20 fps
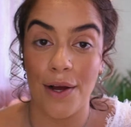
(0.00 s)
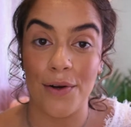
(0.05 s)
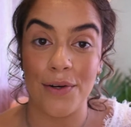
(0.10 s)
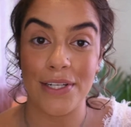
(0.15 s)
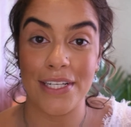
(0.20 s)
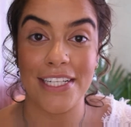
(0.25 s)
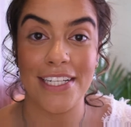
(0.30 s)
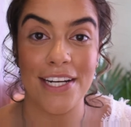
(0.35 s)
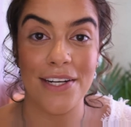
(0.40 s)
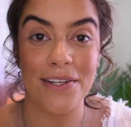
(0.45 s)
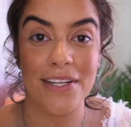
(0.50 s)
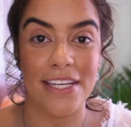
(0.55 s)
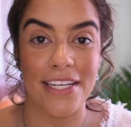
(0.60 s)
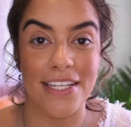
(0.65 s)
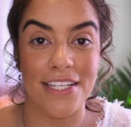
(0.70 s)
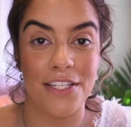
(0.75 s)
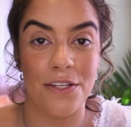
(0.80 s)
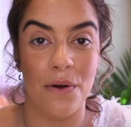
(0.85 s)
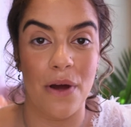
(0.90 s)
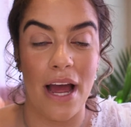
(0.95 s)
Okie
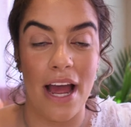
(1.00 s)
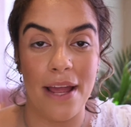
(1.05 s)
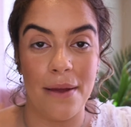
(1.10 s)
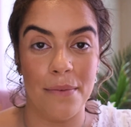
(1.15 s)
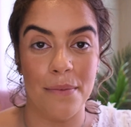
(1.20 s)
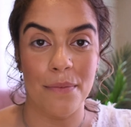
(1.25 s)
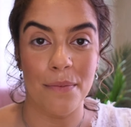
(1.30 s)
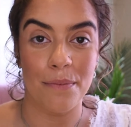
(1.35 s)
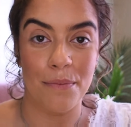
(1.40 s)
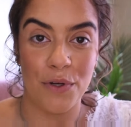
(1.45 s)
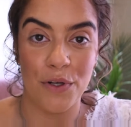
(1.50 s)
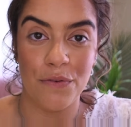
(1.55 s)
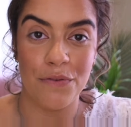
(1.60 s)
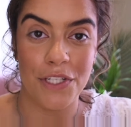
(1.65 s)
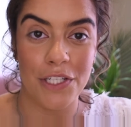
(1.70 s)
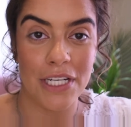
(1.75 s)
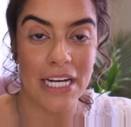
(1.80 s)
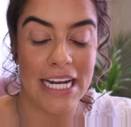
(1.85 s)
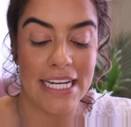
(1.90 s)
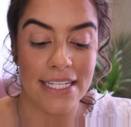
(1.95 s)
dokie, so I moved
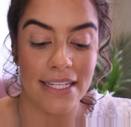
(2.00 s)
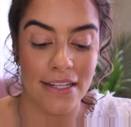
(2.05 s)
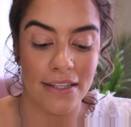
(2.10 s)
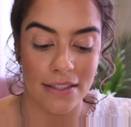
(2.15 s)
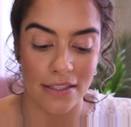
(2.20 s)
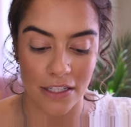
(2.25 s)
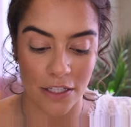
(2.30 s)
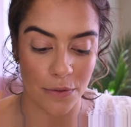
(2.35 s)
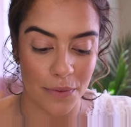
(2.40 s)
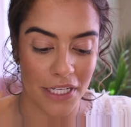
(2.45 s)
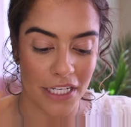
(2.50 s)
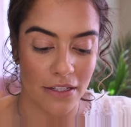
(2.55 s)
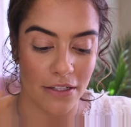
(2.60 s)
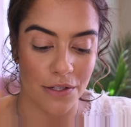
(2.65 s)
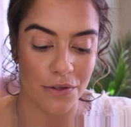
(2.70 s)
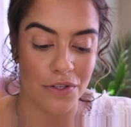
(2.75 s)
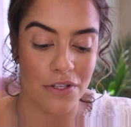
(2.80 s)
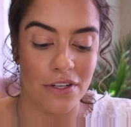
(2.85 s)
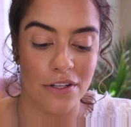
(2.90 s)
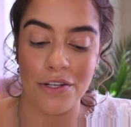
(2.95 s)
you guys a little bit
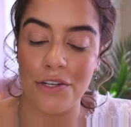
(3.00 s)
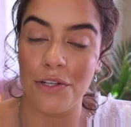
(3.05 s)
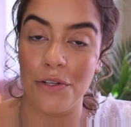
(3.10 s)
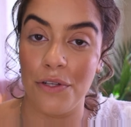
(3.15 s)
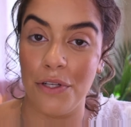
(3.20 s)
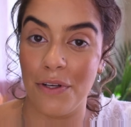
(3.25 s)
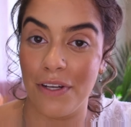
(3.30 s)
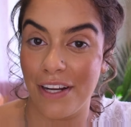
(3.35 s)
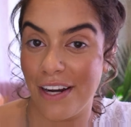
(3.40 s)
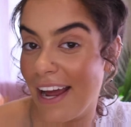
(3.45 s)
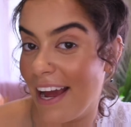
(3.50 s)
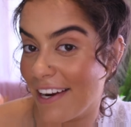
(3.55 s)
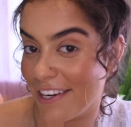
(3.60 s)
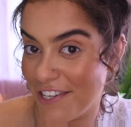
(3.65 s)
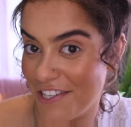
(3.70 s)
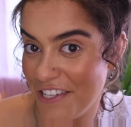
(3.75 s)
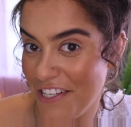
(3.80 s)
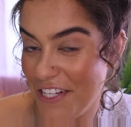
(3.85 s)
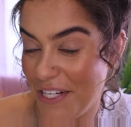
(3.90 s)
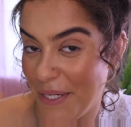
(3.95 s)
closer so you can
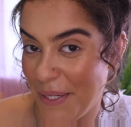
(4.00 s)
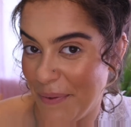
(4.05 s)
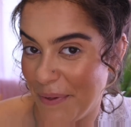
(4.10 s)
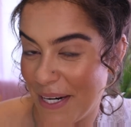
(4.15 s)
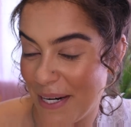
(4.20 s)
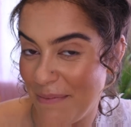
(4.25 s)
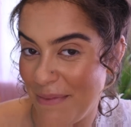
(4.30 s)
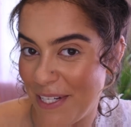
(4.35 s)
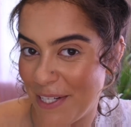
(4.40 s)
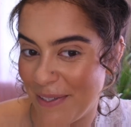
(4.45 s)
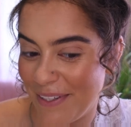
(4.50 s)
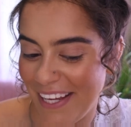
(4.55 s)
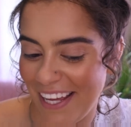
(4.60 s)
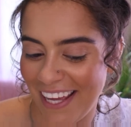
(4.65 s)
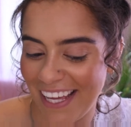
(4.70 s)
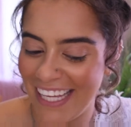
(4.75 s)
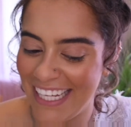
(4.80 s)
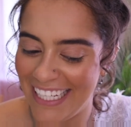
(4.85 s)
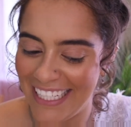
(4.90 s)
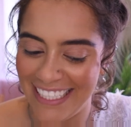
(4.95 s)
actually see what I'm
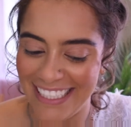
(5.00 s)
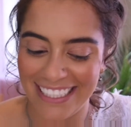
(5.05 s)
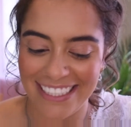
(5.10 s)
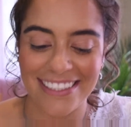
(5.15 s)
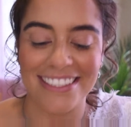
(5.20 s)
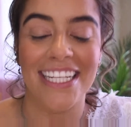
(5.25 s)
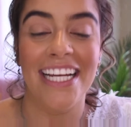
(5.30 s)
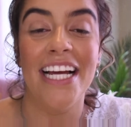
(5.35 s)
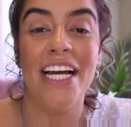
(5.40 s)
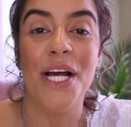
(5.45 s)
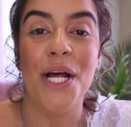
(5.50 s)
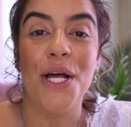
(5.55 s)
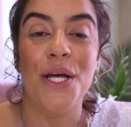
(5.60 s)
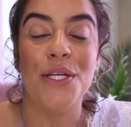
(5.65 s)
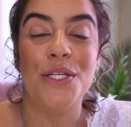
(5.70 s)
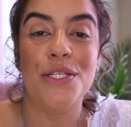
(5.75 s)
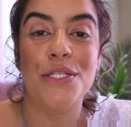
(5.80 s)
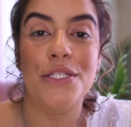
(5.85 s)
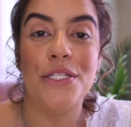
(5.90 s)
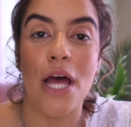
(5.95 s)
doing.
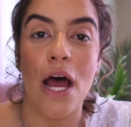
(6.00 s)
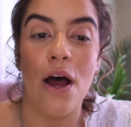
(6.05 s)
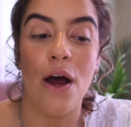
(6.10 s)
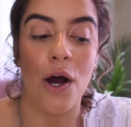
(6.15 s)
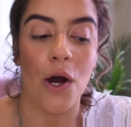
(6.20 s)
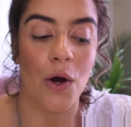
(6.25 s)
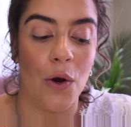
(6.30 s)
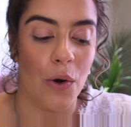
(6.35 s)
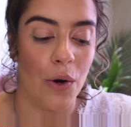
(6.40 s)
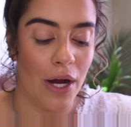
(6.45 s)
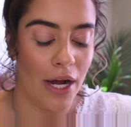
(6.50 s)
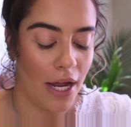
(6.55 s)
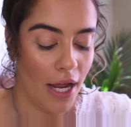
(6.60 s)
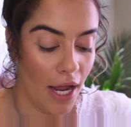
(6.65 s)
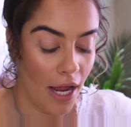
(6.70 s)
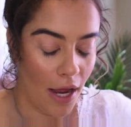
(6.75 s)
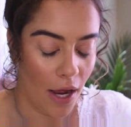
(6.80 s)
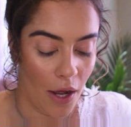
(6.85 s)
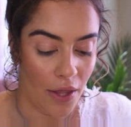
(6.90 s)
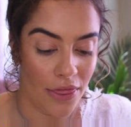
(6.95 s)
So
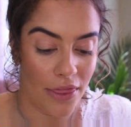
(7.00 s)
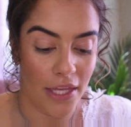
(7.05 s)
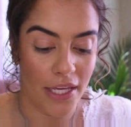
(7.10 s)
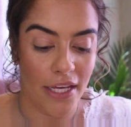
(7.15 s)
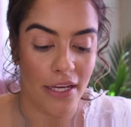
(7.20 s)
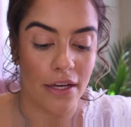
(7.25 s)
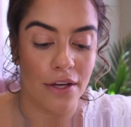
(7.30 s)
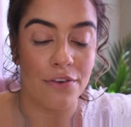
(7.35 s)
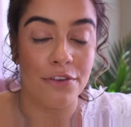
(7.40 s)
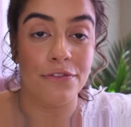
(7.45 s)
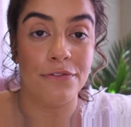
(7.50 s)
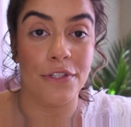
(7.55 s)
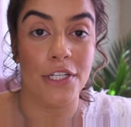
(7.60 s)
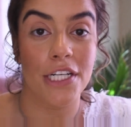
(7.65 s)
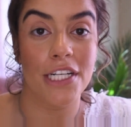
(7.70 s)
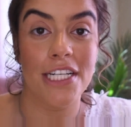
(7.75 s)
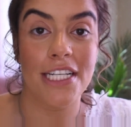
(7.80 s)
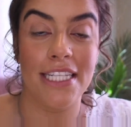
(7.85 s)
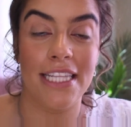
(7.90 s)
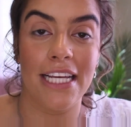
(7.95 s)
the
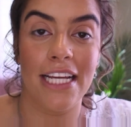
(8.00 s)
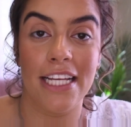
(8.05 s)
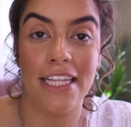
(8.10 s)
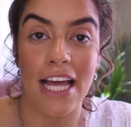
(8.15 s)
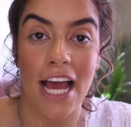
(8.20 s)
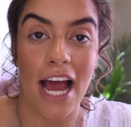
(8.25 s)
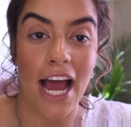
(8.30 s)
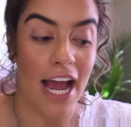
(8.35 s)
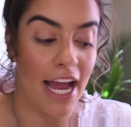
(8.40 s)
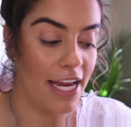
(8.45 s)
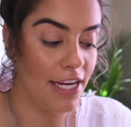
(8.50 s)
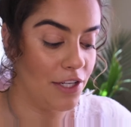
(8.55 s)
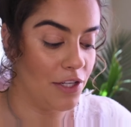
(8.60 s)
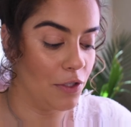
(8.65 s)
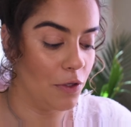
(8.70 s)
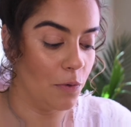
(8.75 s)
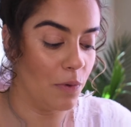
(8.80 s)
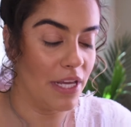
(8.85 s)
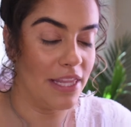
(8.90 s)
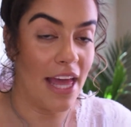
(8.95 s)
first thing that I
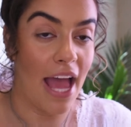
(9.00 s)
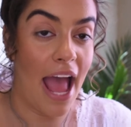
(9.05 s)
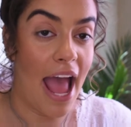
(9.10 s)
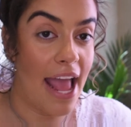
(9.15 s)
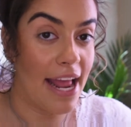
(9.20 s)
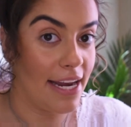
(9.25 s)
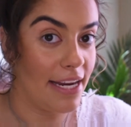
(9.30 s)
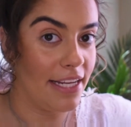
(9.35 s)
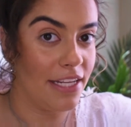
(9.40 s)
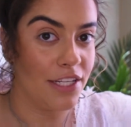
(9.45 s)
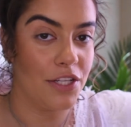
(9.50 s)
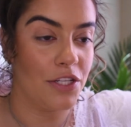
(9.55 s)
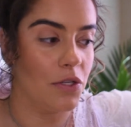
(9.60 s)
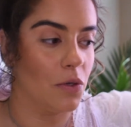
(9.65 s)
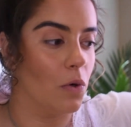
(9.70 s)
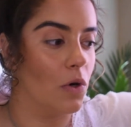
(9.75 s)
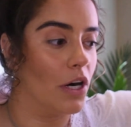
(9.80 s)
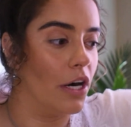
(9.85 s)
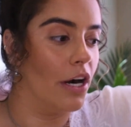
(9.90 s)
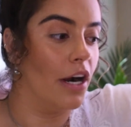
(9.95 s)
do with any
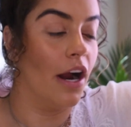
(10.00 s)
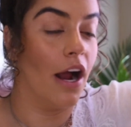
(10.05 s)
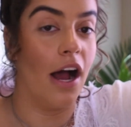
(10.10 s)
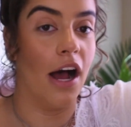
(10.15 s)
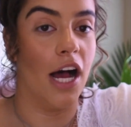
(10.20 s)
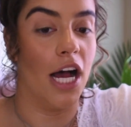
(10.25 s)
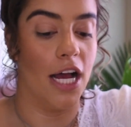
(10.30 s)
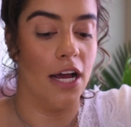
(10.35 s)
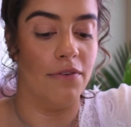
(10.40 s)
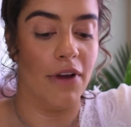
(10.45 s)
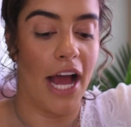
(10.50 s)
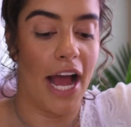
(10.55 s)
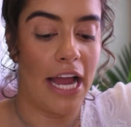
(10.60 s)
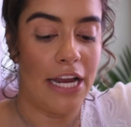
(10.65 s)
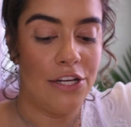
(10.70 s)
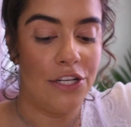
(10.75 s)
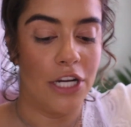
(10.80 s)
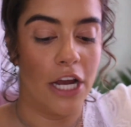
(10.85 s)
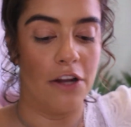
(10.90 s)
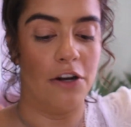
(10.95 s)
sort of
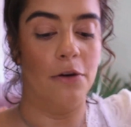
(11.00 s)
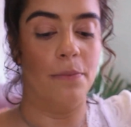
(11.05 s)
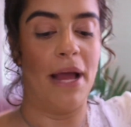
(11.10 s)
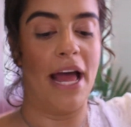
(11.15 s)
eyeshadow